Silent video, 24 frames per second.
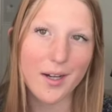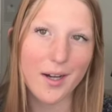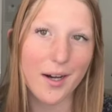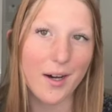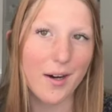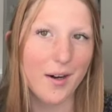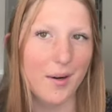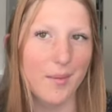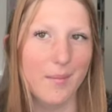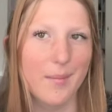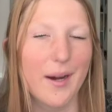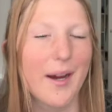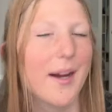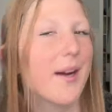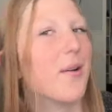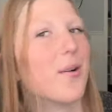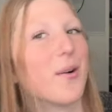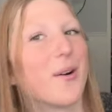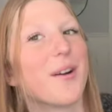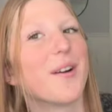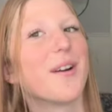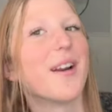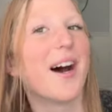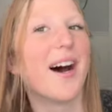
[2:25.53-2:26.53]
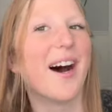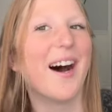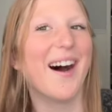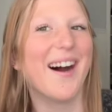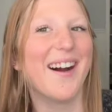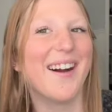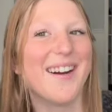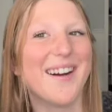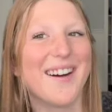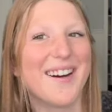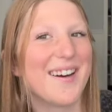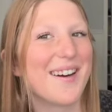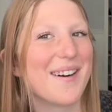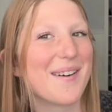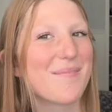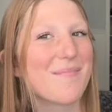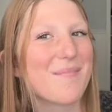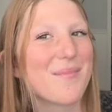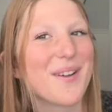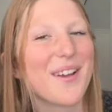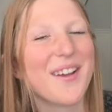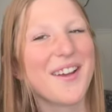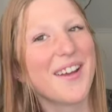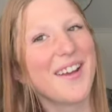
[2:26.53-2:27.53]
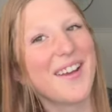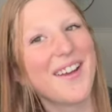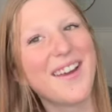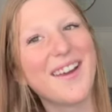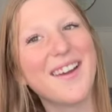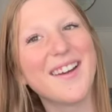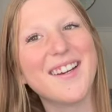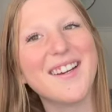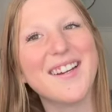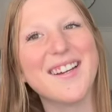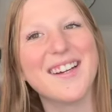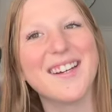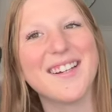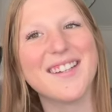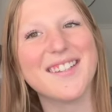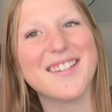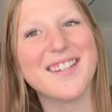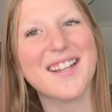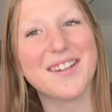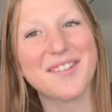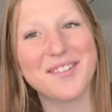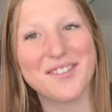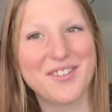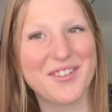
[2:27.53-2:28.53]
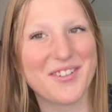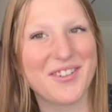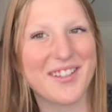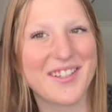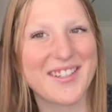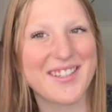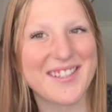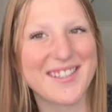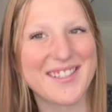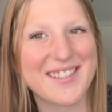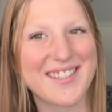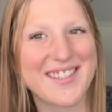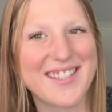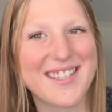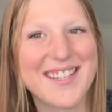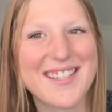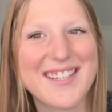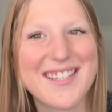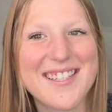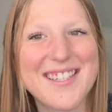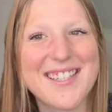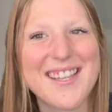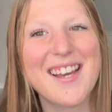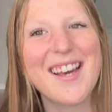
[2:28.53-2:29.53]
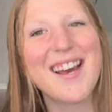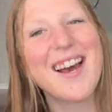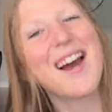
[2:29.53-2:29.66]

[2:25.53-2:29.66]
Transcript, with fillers: I ordered IHOP and it was really delicious.